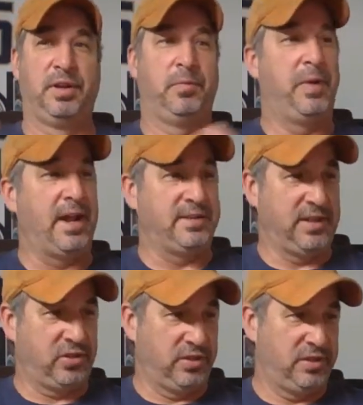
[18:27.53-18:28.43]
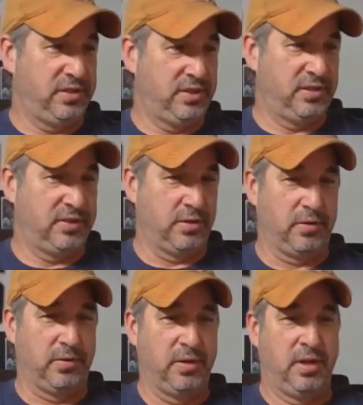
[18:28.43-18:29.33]
RAD sessions.
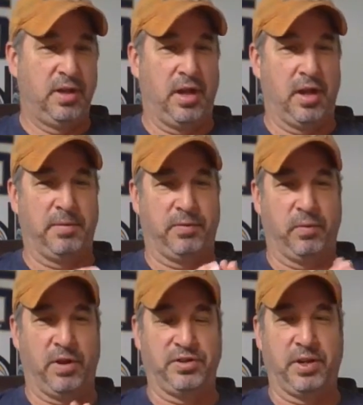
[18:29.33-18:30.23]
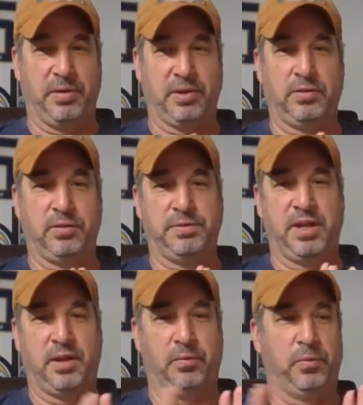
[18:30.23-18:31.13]
So if you want, check out my YouTube
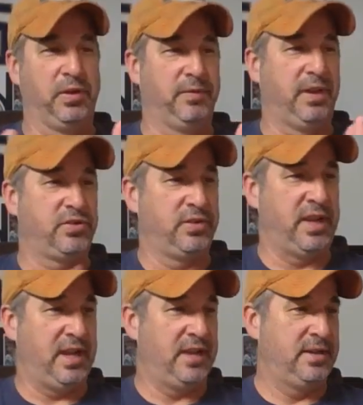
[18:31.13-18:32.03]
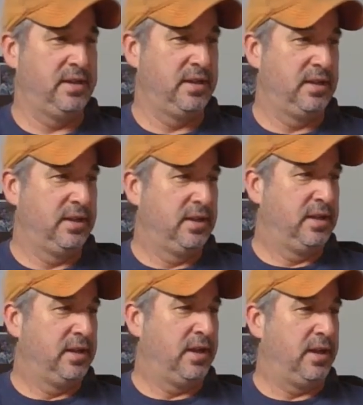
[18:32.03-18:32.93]
channel, Real Adventure Dad.
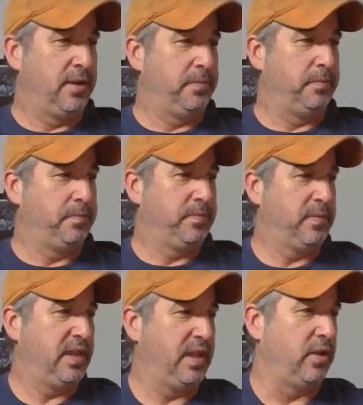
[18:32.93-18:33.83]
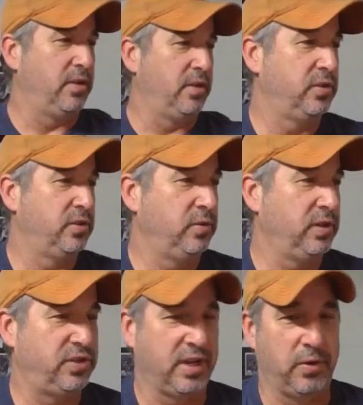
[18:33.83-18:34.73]
And also you
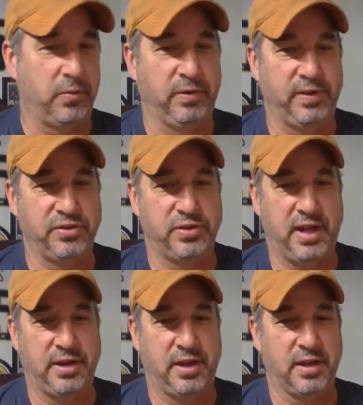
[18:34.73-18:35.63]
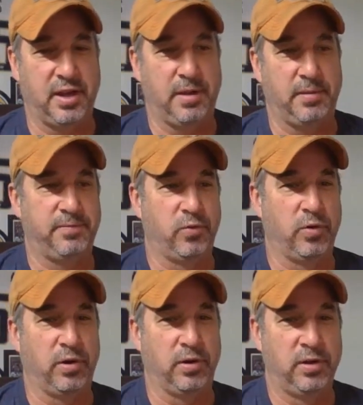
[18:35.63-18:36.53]
can check out realadventuredad.com
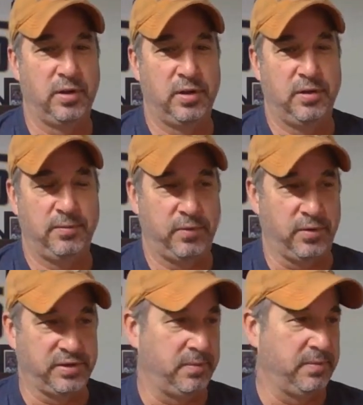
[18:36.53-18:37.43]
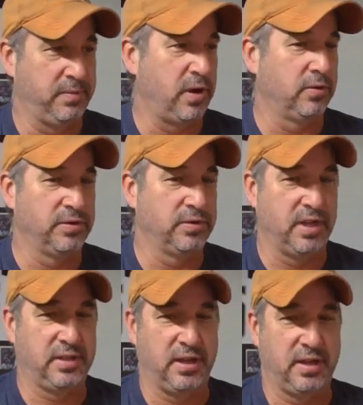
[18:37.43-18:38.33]
for some of these articles
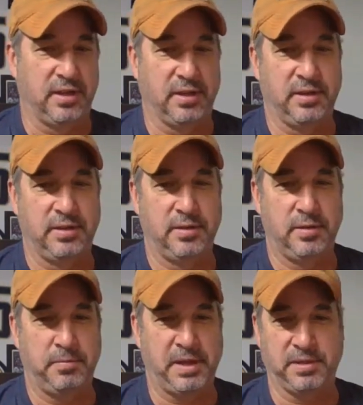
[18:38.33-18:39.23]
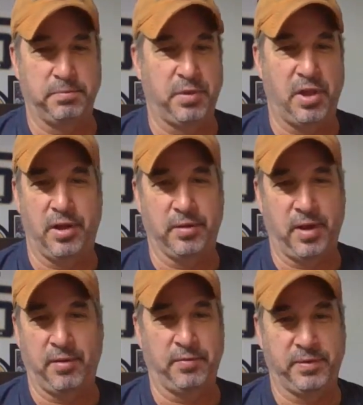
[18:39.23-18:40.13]
that basically blog
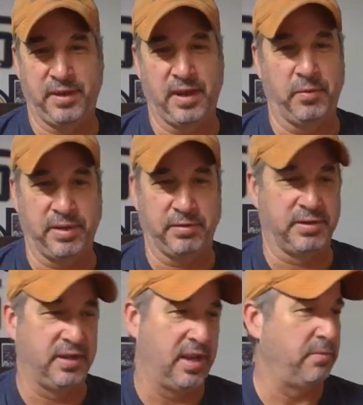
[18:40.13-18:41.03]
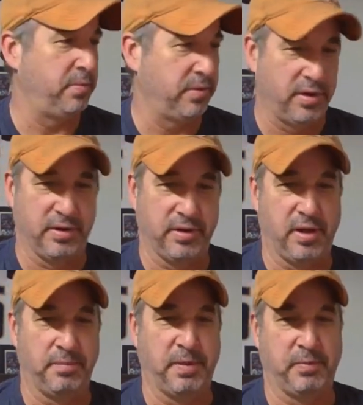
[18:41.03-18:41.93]
everything I talked about today. I'm going to put
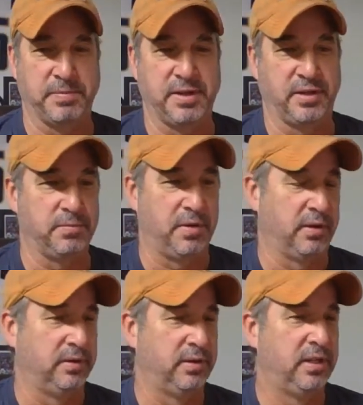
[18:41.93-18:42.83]
on my website tomorrow.